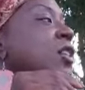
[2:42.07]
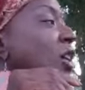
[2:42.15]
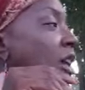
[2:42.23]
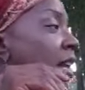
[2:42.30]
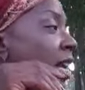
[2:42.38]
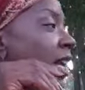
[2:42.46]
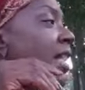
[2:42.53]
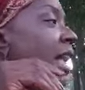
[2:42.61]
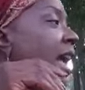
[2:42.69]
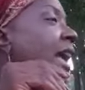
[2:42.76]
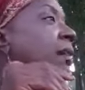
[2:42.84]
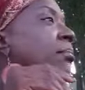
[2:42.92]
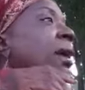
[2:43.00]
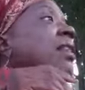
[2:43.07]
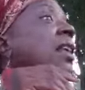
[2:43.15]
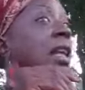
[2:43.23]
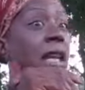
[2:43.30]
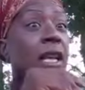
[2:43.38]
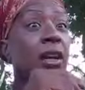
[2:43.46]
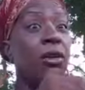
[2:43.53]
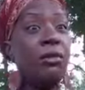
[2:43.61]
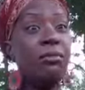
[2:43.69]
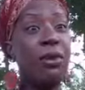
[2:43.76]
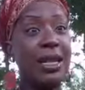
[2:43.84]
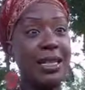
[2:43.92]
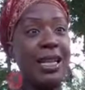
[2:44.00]
You're gonna eat that bataleo,
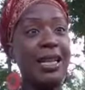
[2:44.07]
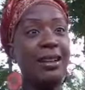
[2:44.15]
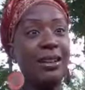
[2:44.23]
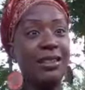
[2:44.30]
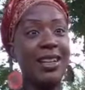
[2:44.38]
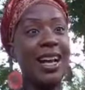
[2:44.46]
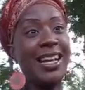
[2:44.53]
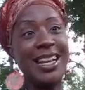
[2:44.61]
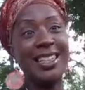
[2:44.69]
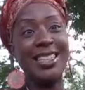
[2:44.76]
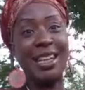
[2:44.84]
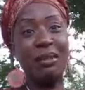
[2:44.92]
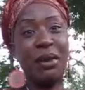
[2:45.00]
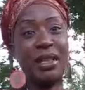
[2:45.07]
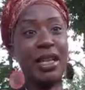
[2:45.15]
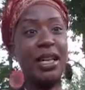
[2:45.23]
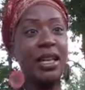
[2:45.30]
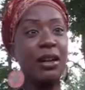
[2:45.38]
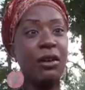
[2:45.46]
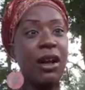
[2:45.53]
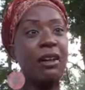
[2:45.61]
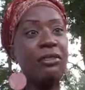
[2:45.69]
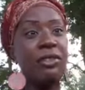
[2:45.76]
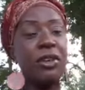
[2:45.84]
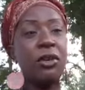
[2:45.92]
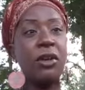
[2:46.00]
bataleo. I like saying bataleo. I
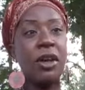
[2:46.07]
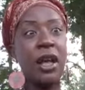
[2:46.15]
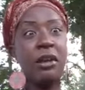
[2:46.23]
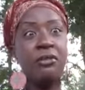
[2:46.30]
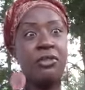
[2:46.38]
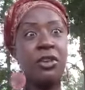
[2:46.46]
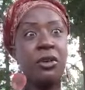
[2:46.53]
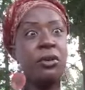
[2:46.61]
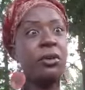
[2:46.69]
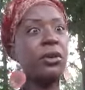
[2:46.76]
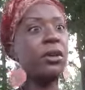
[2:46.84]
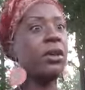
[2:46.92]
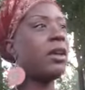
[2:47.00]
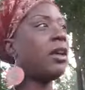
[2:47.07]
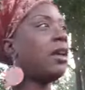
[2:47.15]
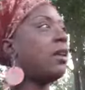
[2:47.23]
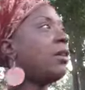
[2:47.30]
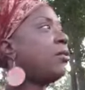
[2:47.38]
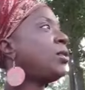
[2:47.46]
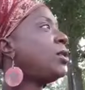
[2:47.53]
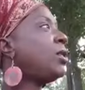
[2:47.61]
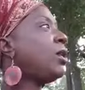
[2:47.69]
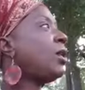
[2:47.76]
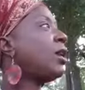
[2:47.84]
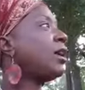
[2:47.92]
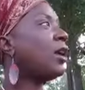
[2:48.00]
feel, I feel, what do you
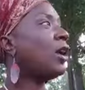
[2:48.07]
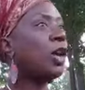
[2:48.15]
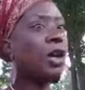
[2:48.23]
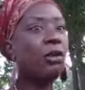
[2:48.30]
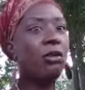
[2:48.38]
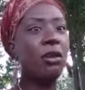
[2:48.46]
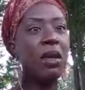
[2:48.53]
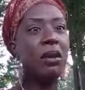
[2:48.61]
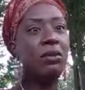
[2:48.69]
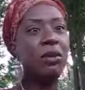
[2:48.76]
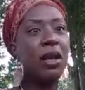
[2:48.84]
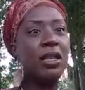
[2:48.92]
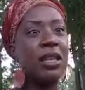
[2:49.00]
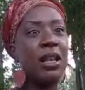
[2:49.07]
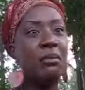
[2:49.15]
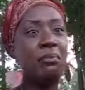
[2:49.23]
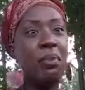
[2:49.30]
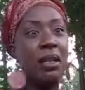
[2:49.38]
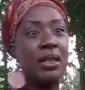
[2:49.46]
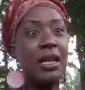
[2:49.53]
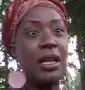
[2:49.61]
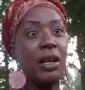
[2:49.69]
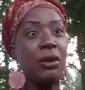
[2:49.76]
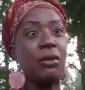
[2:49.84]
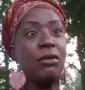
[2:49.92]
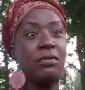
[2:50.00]
call it? Caribbean when I say
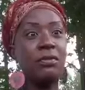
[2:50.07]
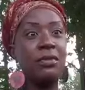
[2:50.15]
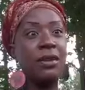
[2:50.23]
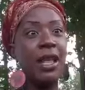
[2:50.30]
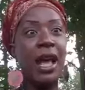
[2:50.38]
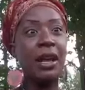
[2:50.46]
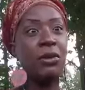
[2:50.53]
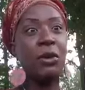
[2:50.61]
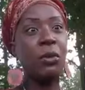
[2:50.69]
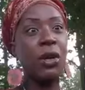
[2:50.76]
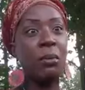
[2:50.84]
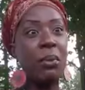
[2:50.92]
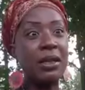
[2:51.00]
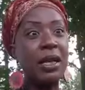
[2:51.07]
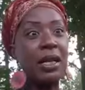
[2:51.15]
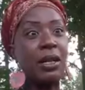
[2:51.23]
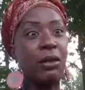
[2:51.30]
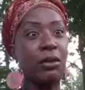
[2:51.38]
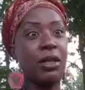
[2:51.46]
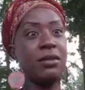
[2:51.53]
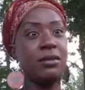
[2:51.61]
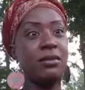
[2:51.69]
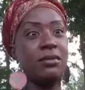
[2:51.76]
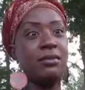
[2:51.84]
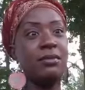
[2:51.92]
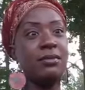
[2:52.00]
bataleo. I don't know what about the
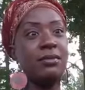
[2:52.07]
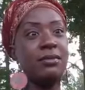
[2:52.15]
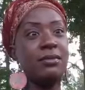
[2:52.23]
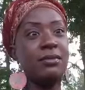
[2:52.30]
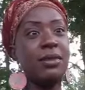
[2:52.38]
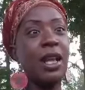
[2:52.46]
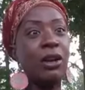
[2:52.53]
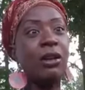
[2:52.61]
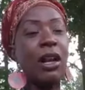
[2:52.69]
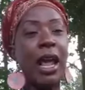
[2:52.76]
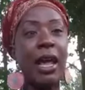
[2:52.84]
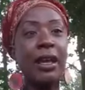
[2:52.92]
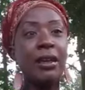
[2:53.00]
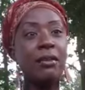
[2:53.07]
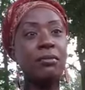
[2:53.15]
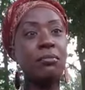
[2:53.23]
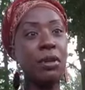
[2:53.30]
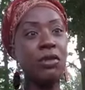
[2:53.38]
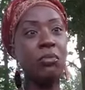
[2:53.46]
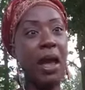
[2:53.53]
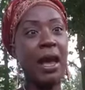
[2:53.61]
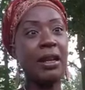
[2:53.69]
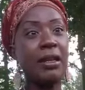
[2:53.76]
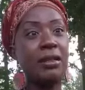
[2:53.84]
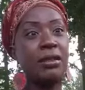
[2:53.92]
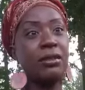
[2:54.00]
Leos. They look like beef
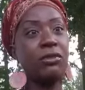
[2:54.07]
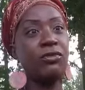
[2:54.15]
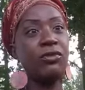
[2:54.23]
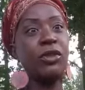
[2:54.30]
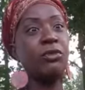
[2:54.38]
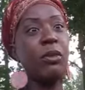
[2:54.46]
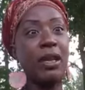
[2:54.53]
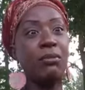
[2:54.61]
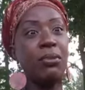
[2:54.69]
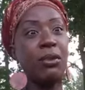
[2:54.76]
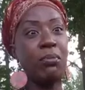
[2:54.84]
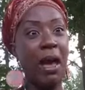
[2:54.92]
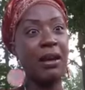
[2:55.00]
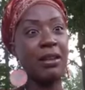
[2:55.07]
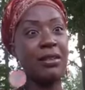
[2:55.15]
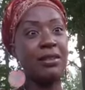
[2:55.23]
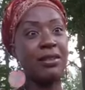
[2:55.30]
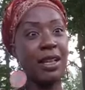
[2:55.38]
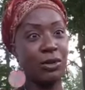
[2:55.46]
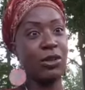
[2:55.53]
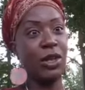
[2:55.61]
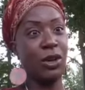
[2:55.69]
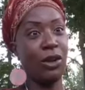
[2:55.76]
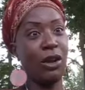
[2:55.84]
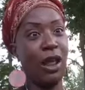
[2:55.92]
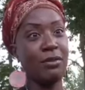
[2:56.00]
patties, Jamaican beef patties. That's what they
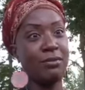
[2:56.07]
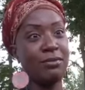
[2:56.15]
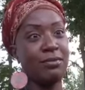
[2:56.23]
look like.